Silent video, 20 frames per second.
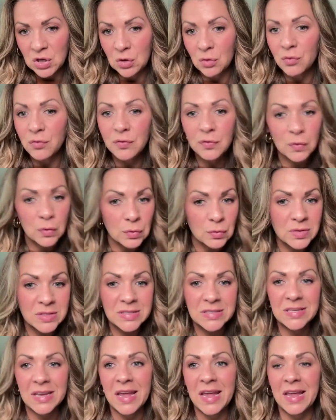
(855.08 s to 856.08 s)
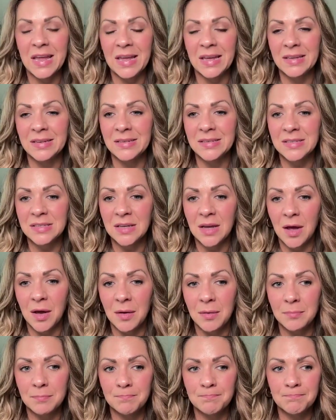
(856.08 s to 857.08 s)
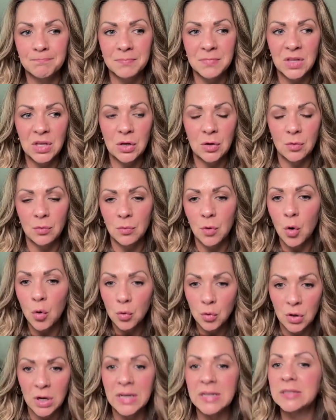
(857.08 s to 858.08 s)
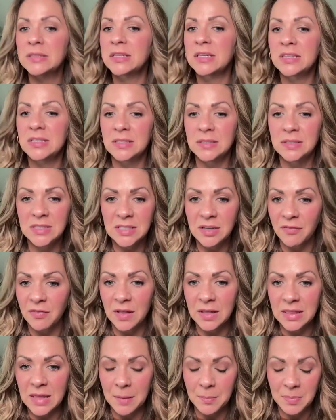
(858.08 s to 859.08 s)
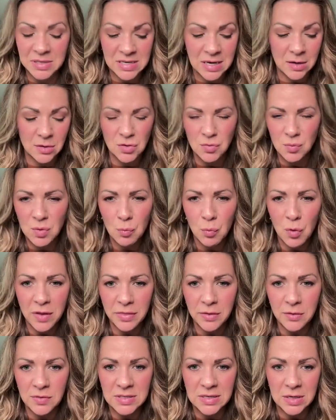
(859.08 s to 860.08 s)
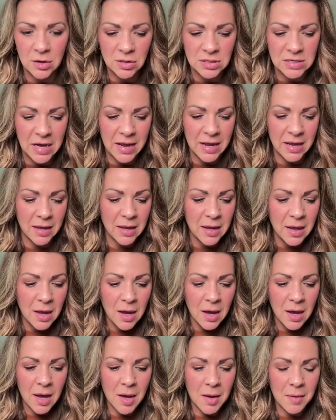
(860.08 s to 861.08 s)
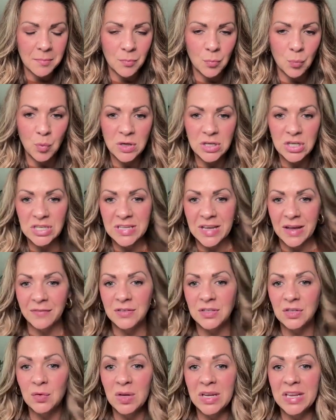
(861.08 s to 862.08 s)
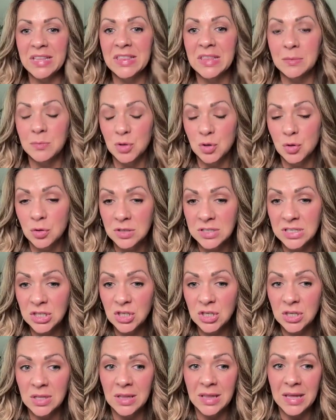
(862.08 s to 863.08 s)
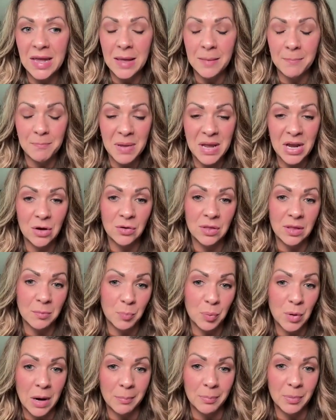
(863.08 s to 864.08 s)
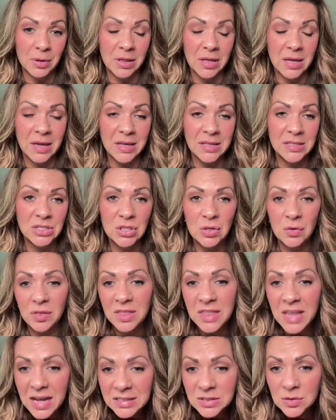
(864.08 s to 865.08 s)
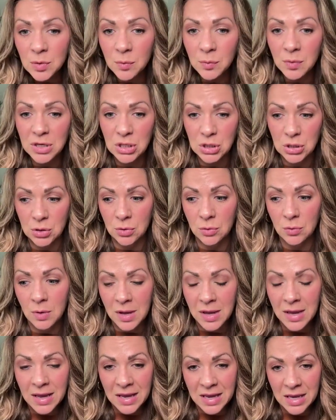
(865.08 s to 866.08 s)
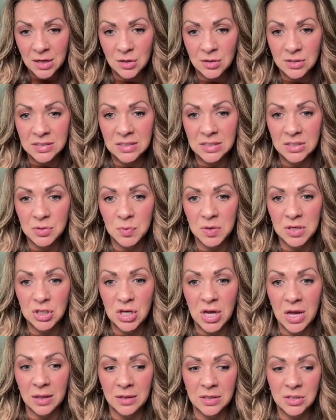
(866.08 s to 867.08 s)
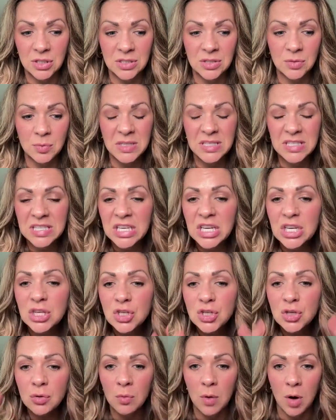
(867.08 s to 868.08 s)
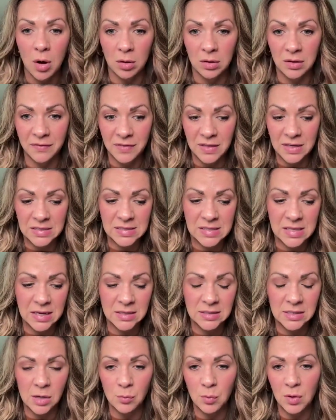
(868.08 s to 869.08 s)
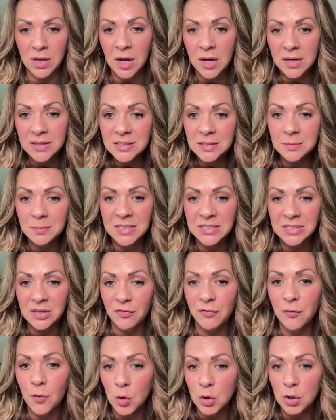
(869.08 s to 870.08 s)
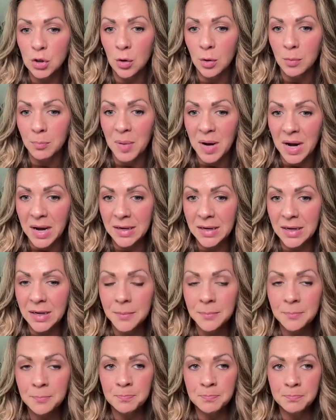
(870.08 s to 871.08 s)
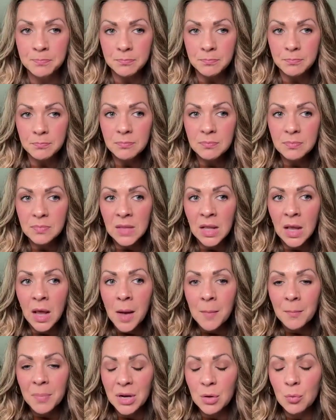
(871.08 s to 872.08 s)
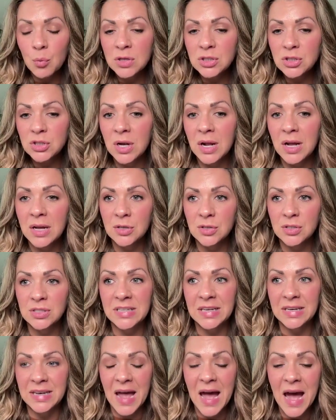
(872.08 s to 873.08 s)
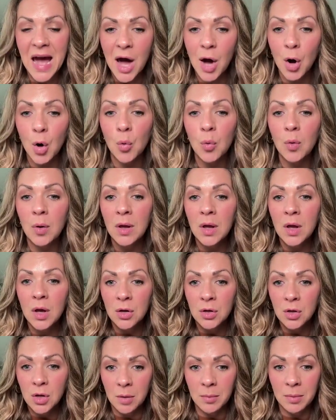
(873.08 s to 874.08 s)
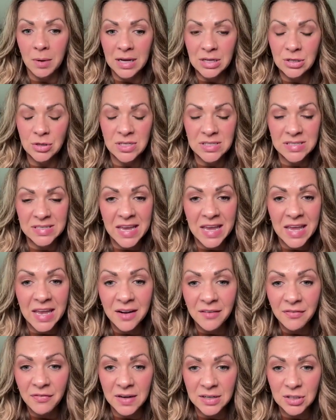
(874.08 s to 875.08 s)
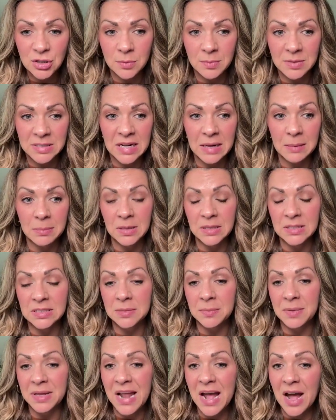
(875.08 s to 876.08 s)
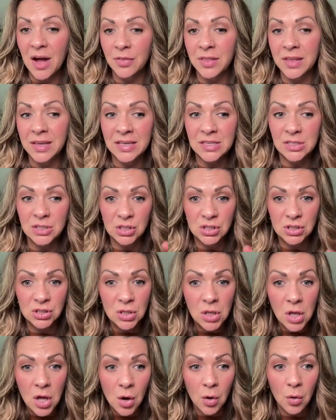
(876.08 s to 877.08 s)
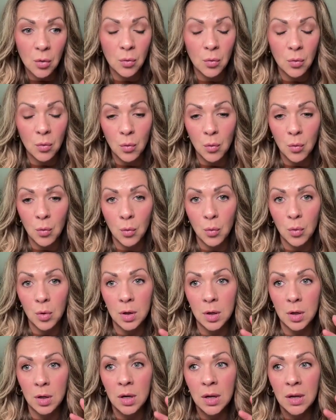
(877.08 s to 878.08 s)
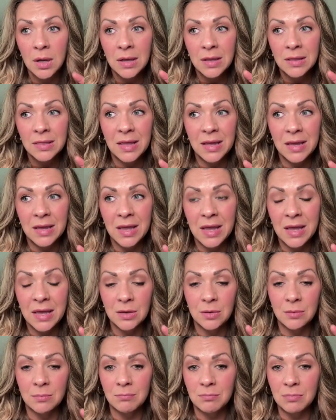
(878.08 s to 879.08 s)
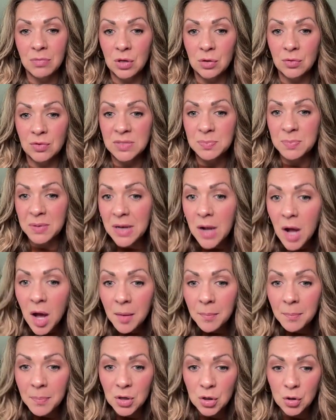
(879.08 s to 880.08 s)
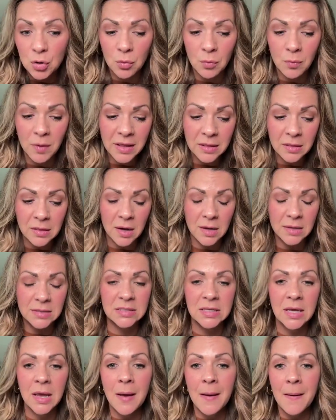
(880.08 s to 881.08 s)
fruits and, whole grains and stuff like that, potatoes. We want those in our diet. We just have to eat them strategically and pair them properly. And so that's what we do in our 6-week challenge is we teach you all of these things and we customize it for your body. But I want you to understand how carbohydrates can affect your metabolism and how they can slow or they can, speed up your weight loss